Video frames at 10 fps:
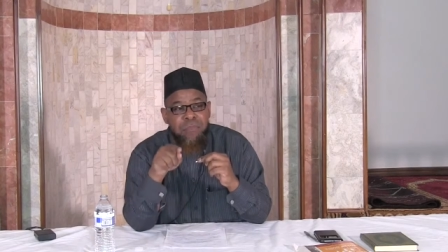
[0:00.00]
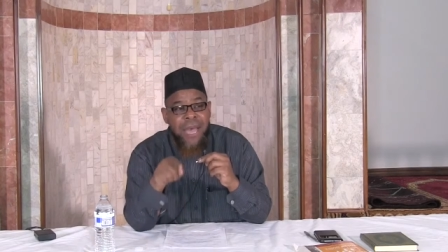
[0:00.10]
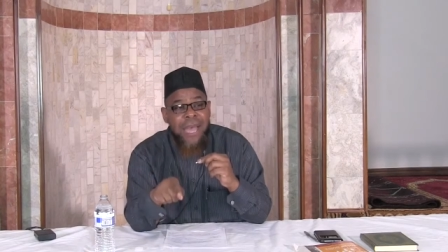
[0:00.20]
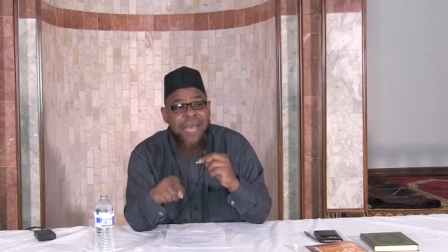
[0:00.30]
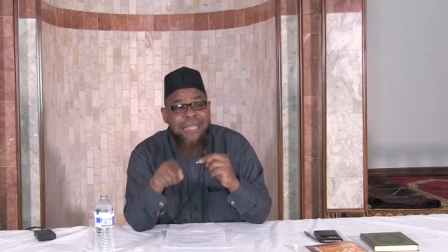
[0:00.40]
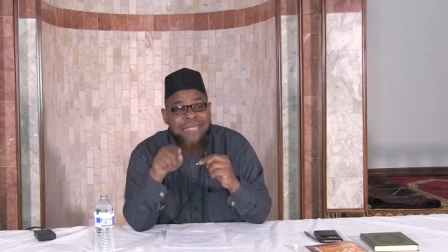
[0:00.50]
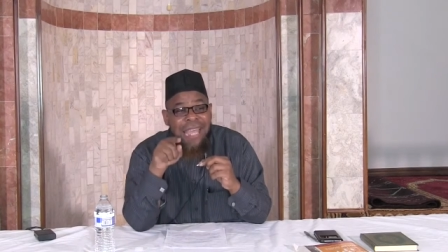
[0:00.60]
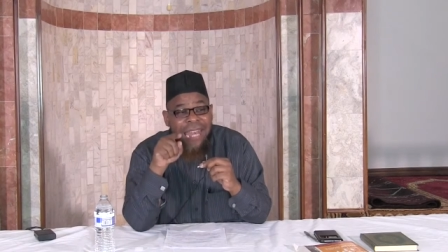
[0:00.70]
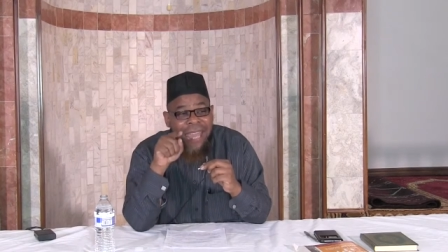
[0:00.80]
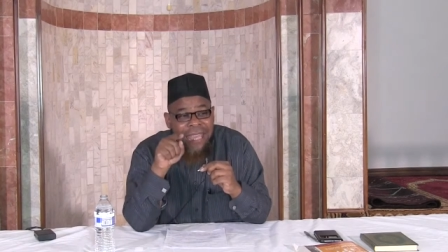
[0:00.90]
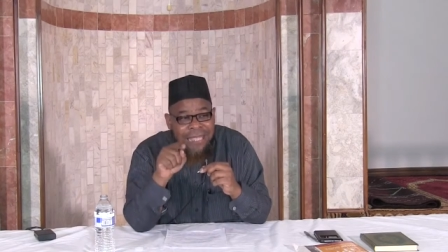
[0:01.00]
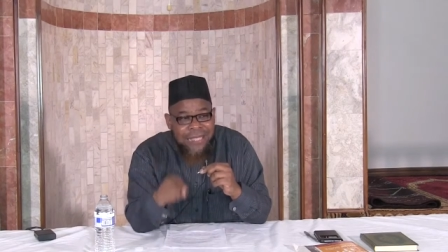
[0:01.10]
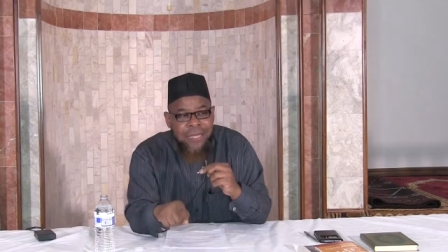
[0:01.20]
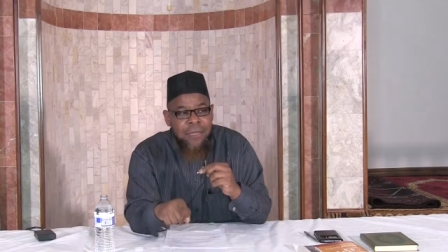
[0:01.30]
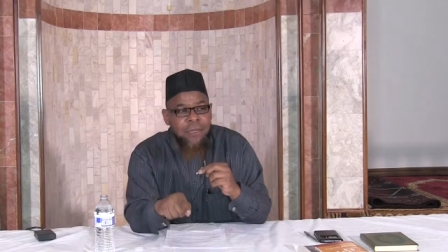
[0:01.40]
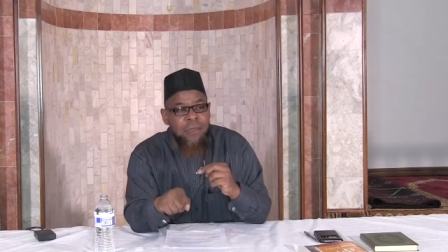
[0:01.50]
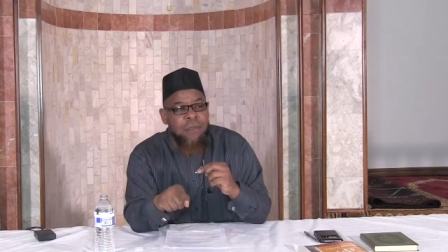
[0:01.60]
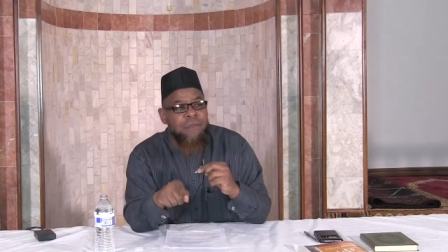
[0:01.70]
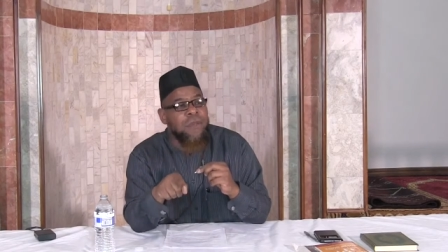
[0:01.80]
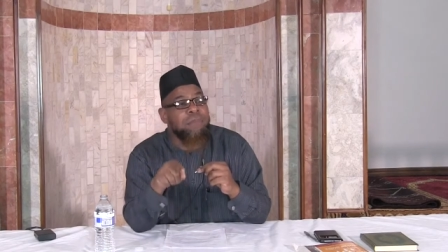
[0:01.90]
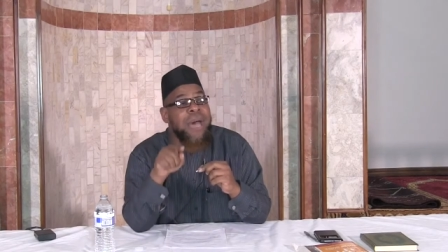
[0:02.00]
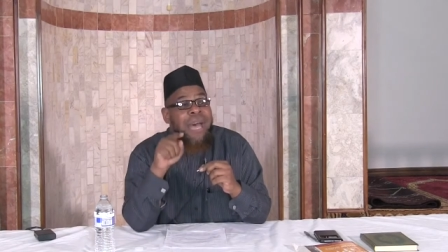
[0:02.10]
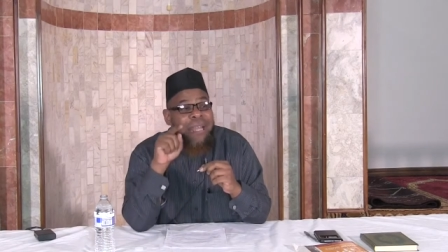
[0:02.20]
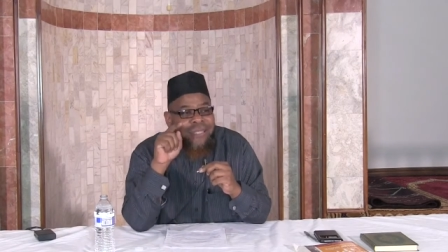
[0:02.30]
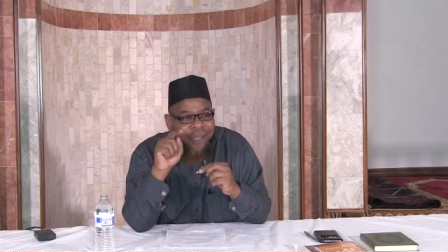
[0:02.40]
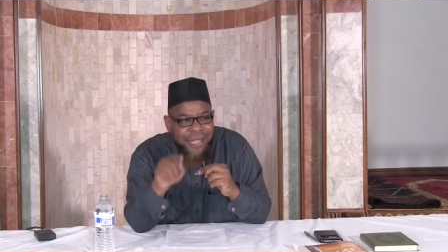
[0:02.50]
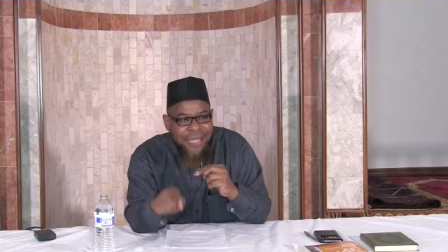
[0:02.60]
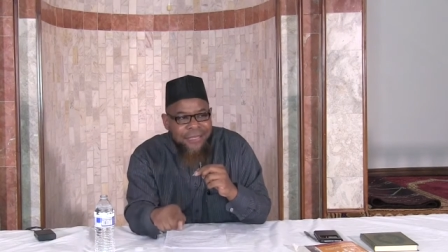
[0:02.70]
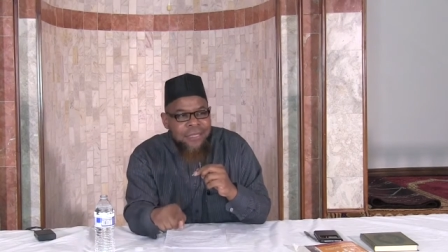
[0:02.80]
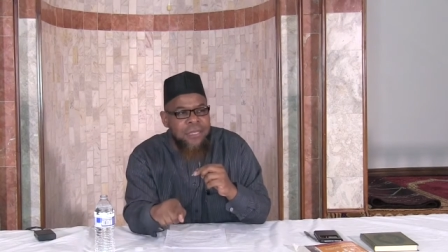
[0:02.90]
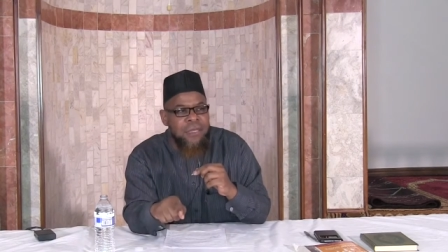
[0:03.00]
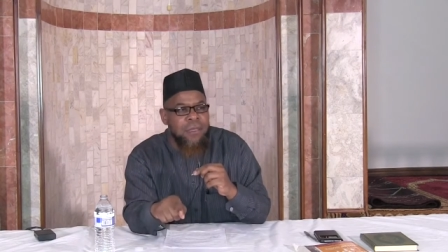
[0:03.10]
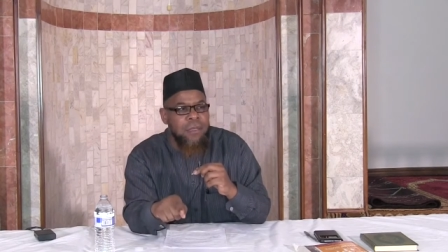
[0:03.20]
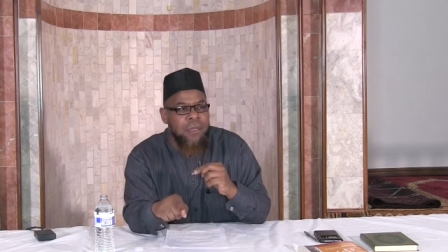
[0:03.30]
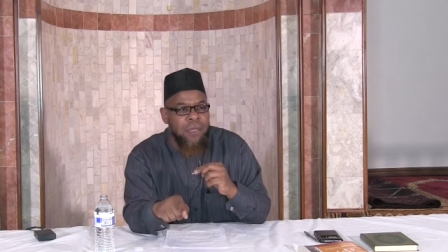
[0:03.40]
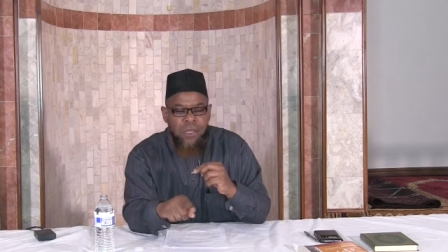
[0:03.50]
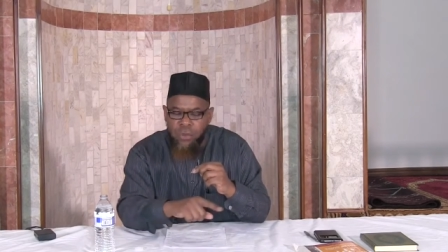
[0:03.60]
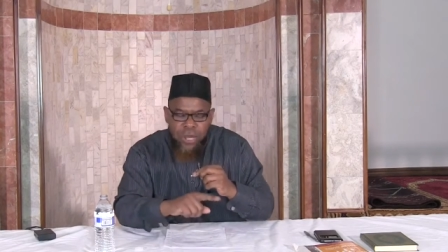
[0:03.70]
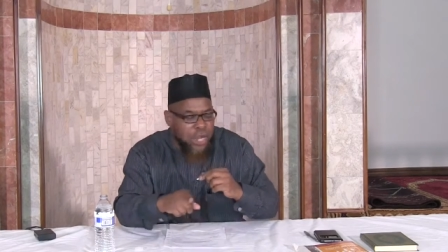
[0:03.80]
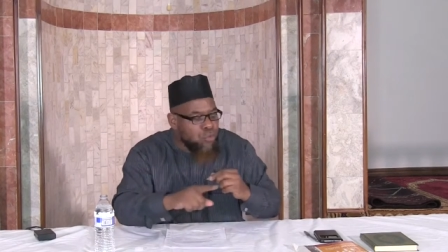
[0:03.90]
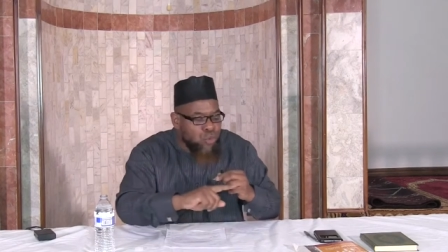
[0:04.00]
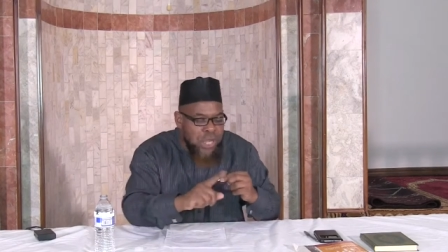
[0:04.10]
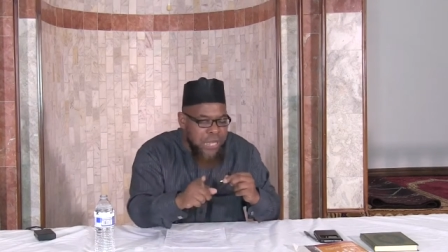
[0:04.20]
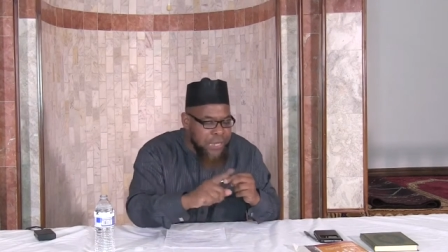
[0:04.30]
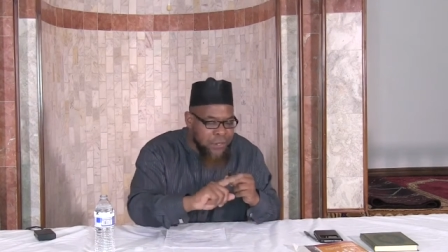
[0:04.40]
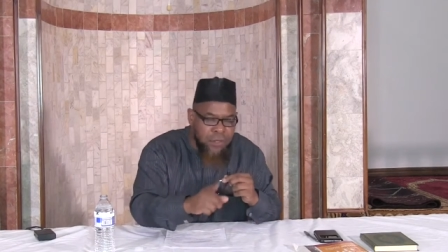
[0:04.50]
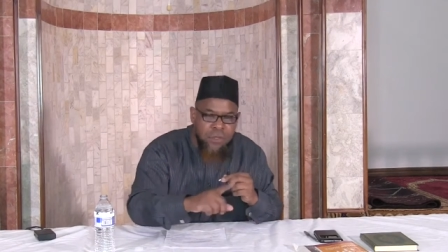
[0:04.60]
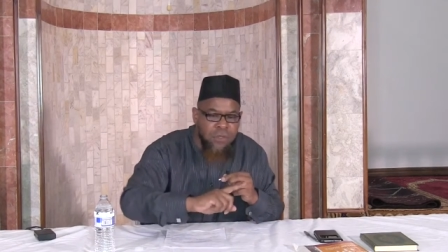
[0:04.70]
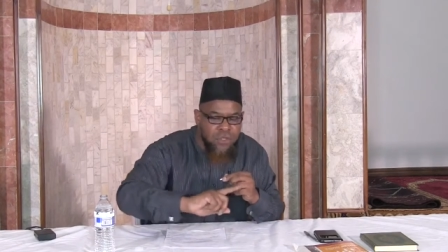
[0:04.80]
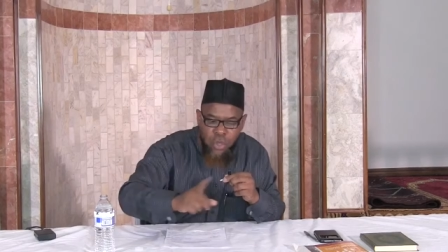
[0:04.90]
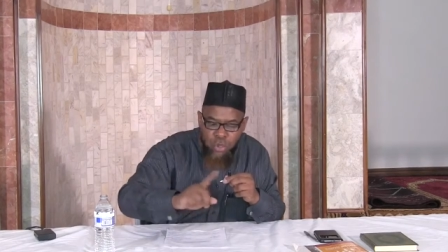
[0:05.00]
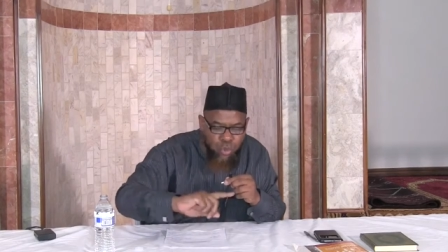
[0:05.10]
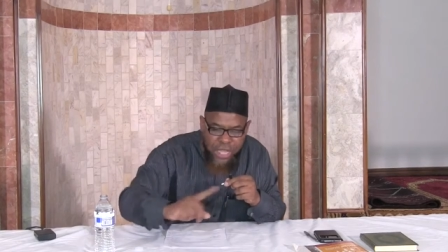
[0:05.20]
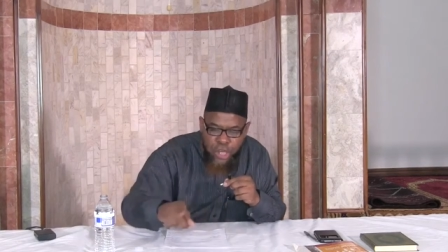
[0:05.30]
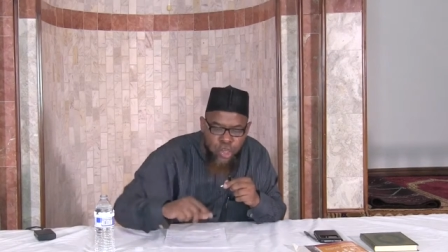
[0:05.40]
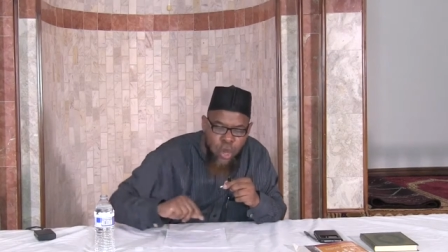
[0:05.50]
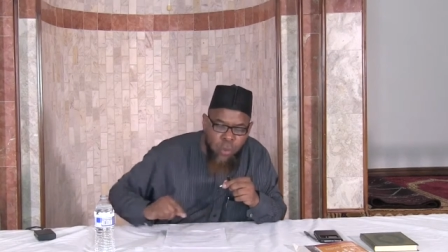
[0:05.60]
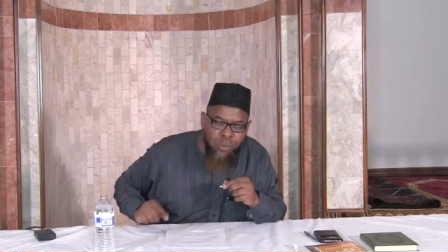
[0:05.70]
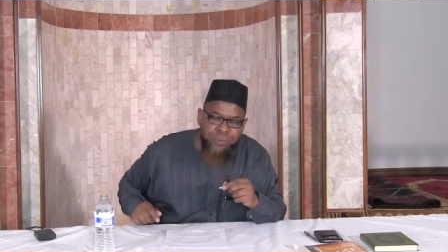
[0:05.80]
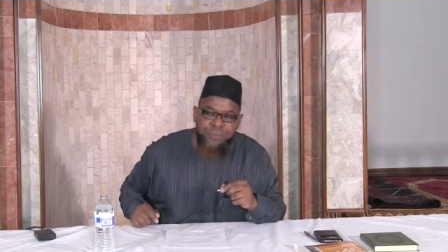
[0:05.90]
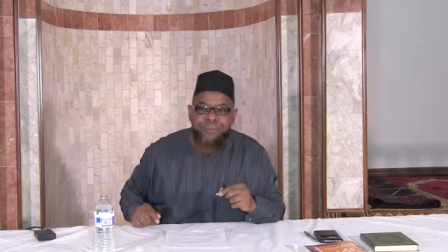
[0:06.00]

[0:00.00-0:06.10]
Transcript: "Madate late for ma You didn't read, so you didn't know.